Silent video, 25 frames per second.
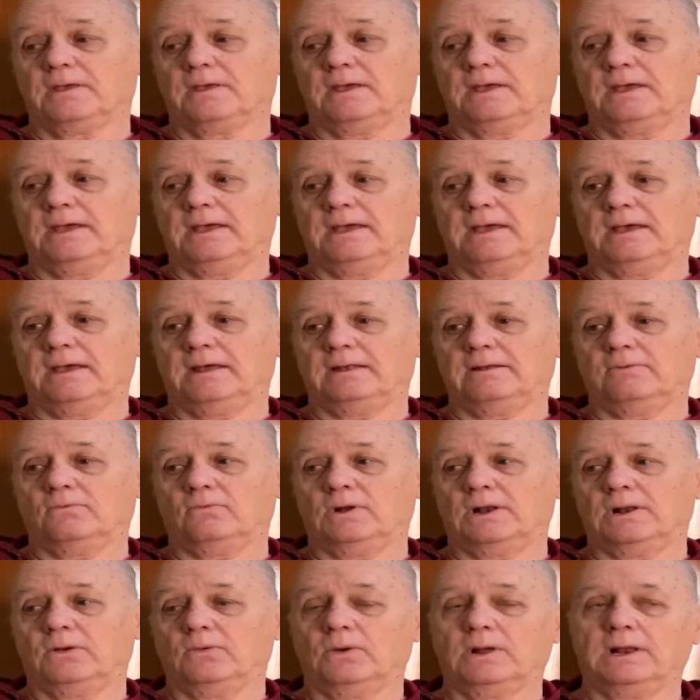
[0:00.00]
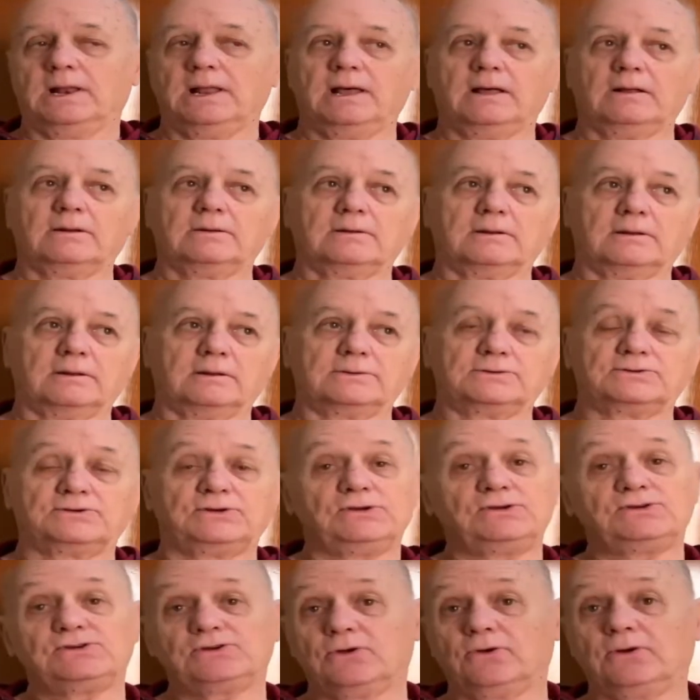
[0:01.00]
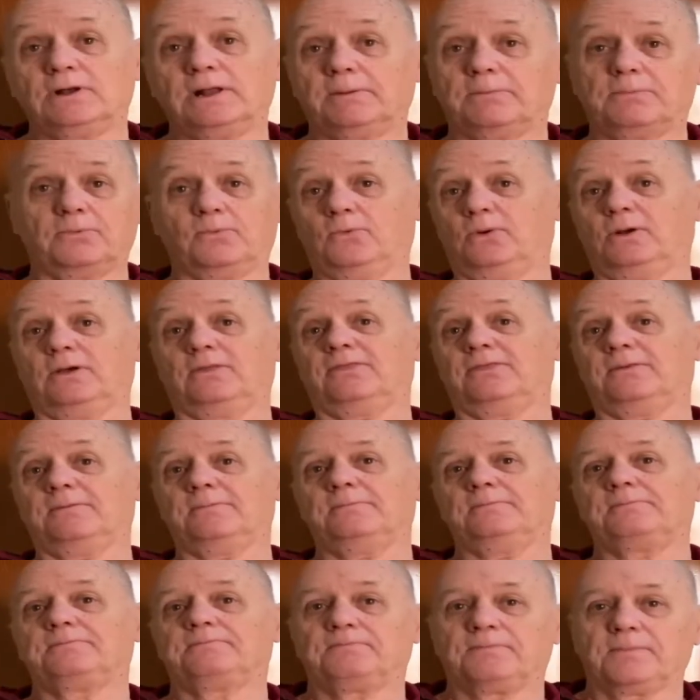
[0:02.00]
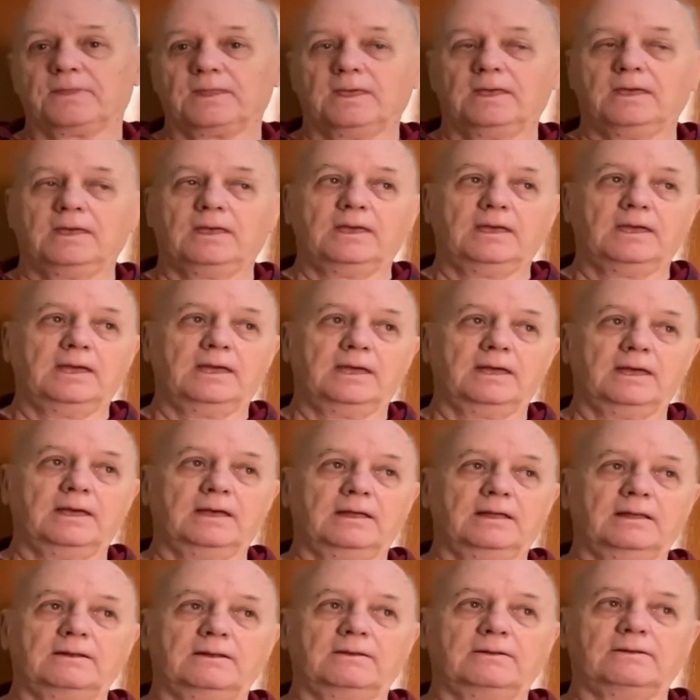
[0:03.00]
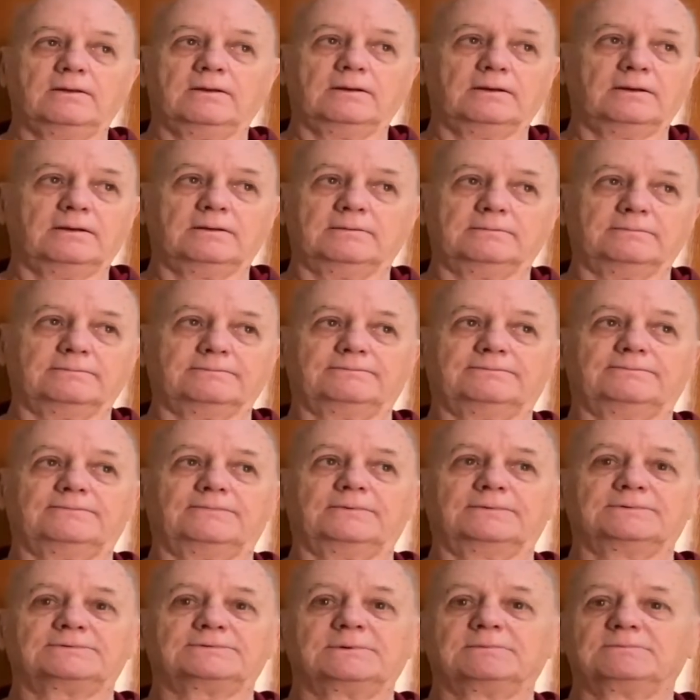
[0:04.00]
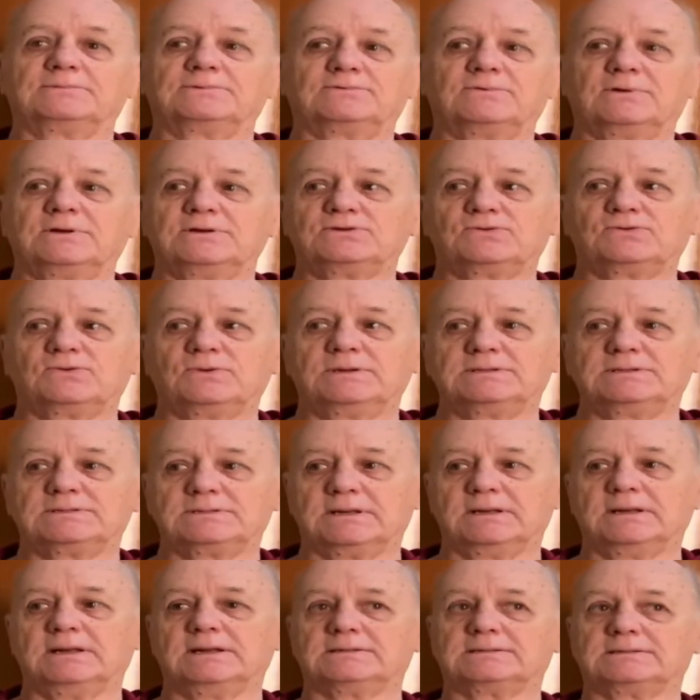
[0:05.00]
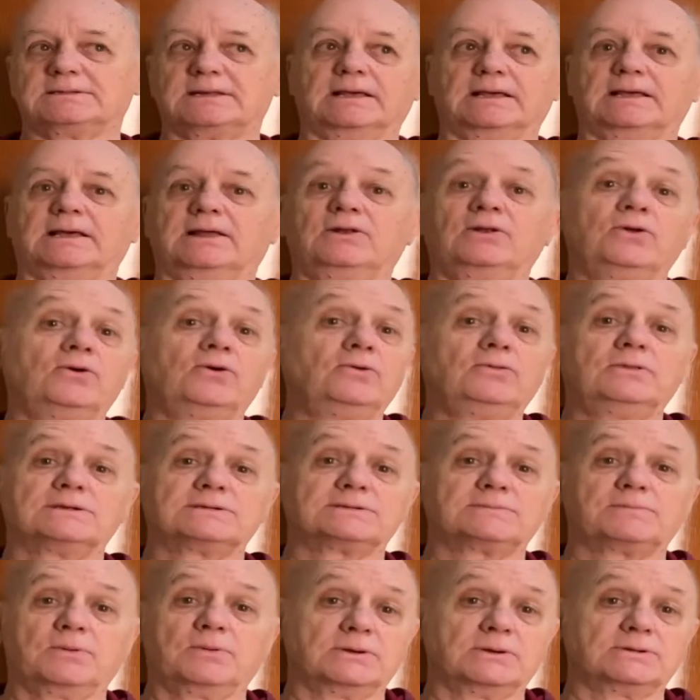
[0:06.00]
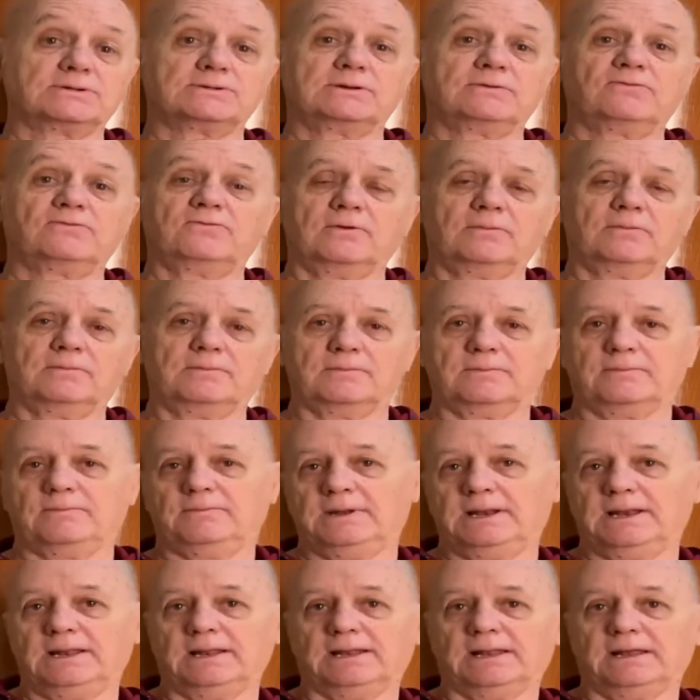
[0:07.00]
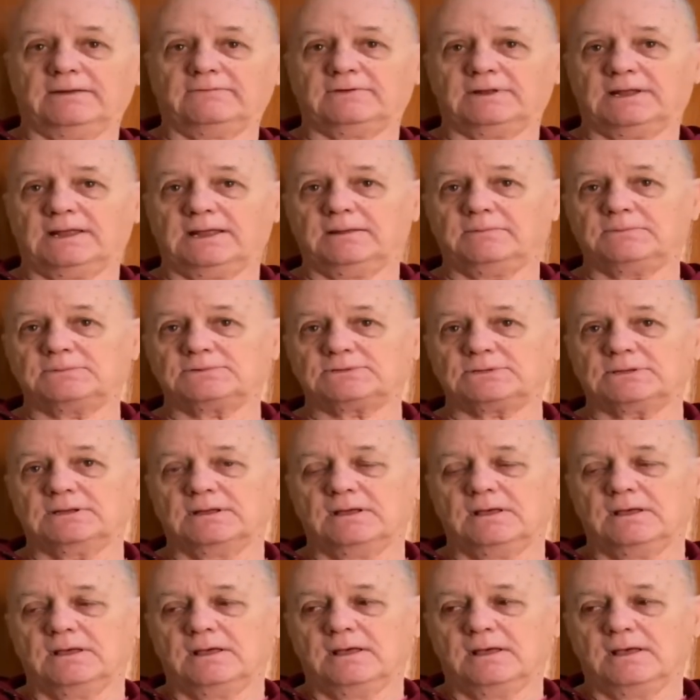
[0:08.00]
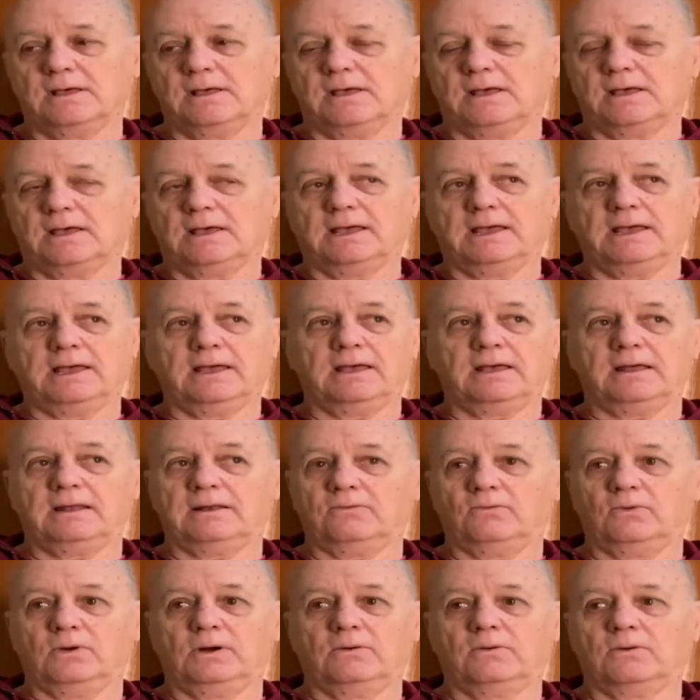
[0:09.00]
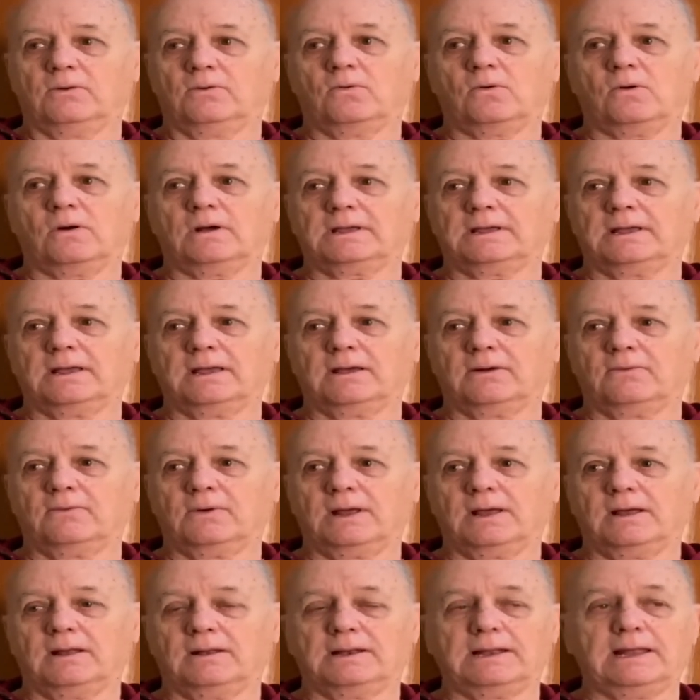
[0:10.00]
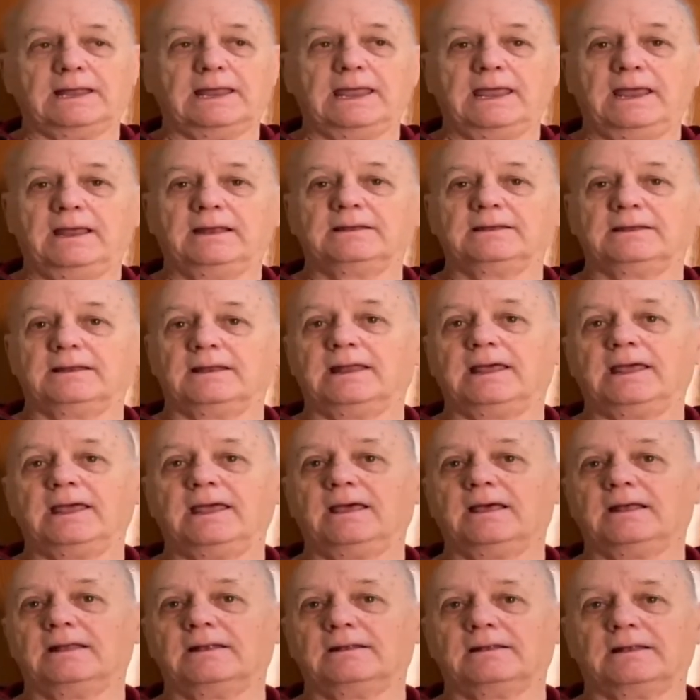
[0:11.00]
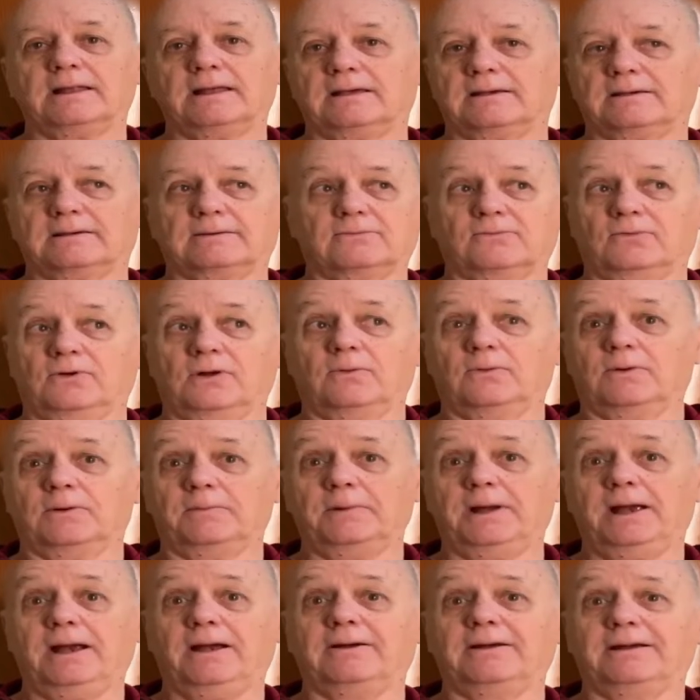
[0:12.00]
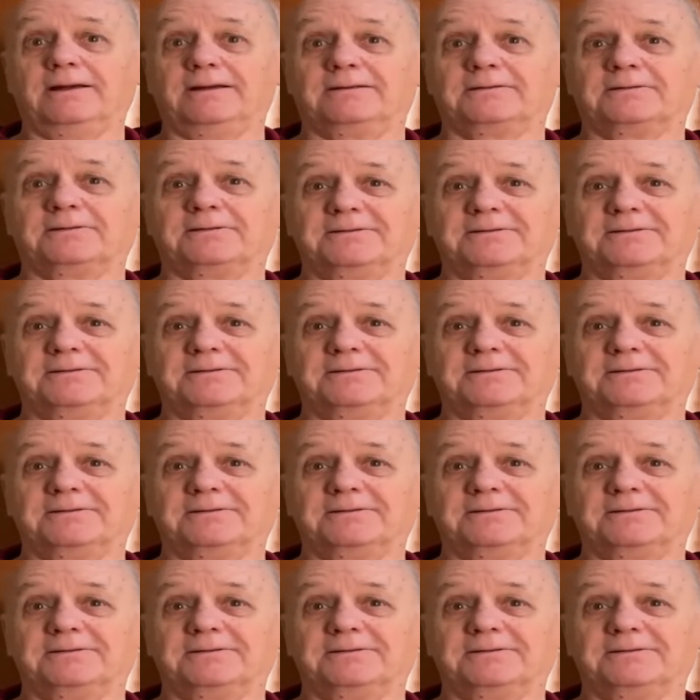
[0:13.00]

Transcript: And when I went out, she showed up with them. And for some strange reason, it's like I knew this person from many lifetimes. And we were walking around hand in hand like we were married.